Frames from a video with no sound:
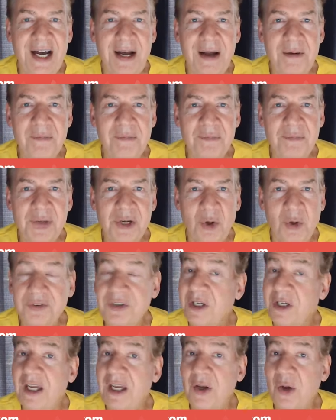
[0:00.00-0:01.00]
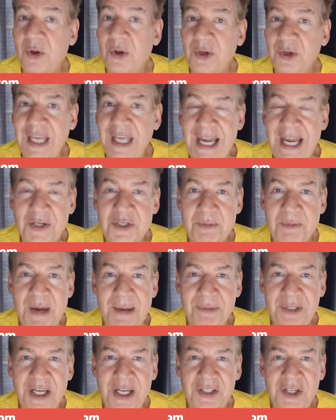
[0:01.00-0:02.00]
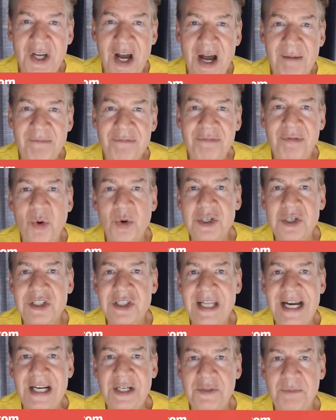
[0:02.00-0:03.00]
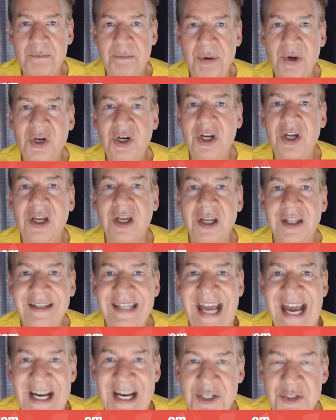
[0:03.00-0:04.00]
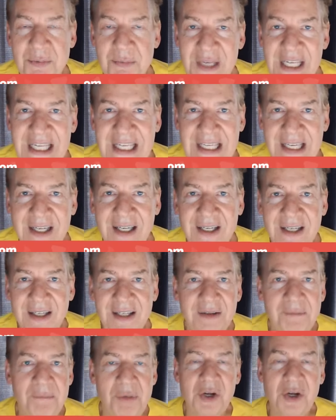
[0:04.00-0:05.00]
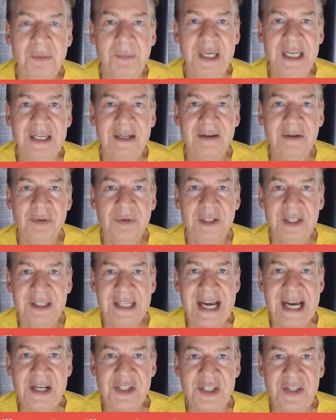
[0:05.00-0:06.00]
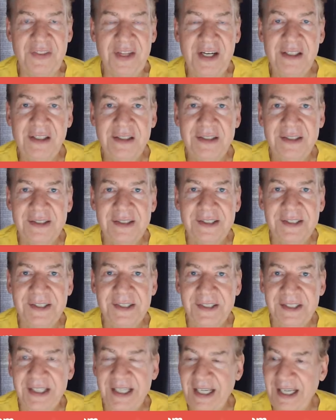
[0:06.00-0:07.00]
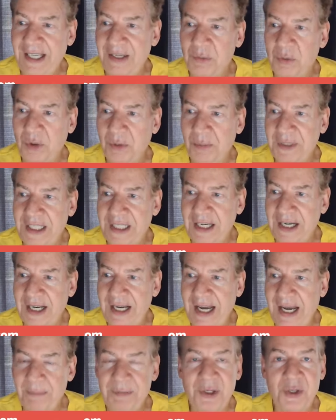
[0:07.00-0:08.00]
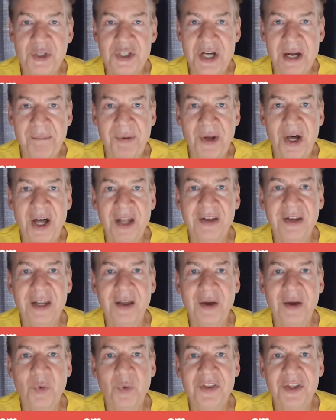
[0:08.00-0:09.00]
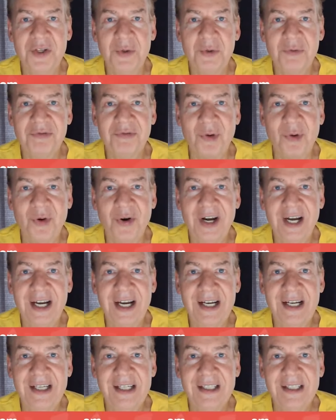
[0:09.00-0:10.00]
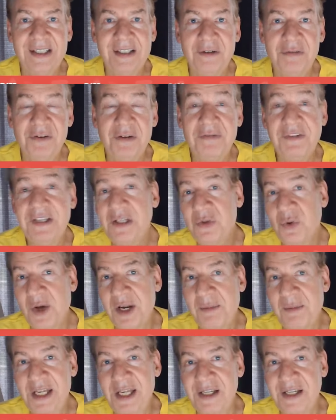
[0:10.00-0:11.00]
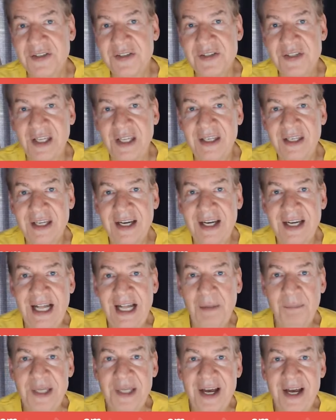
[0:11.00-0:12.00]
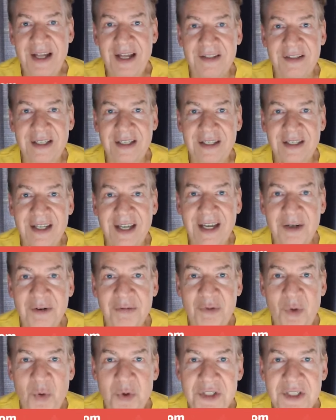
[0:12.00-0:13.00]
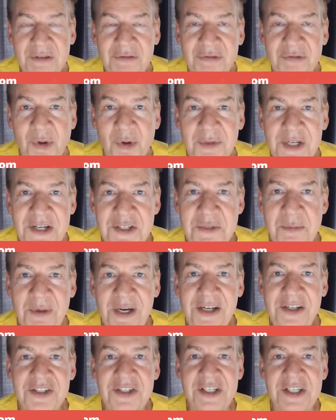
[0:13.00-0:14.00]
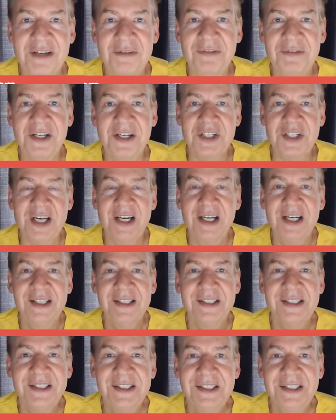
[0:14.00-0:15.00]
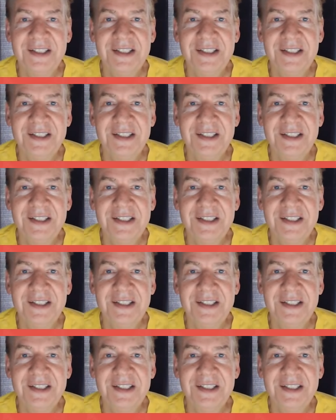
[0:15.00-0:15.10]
Uh, but also you can go to chaosmap.com forward slash book dash me, book me with a dash in there. And we'll be uh, happy to jump on with you for uh, 15, 20 minutes and uh, help you out. And, and of course, in full transparency, if there's a